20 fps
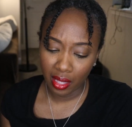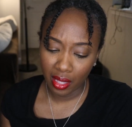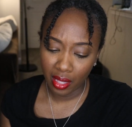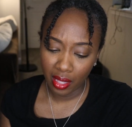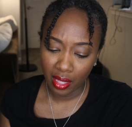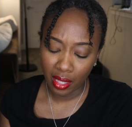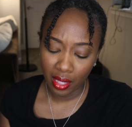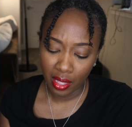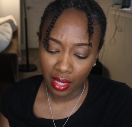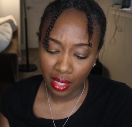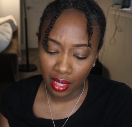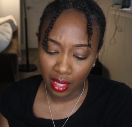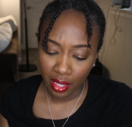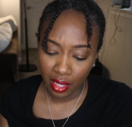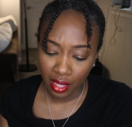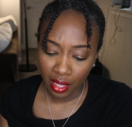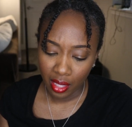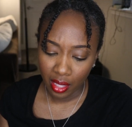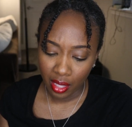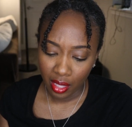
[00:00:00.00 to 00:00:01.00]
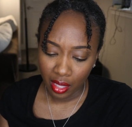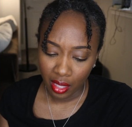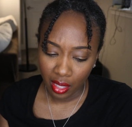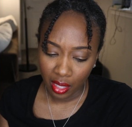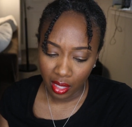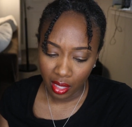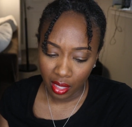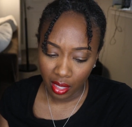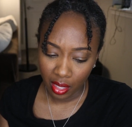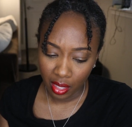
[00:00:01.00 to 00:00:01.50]

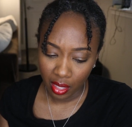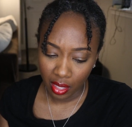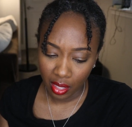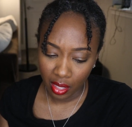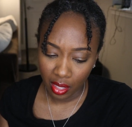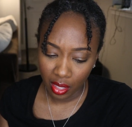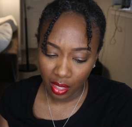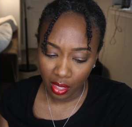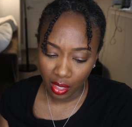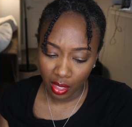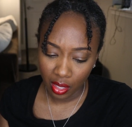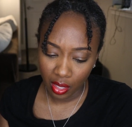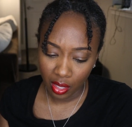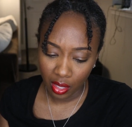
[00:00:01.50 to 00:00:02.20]
No one is speaking in this clip.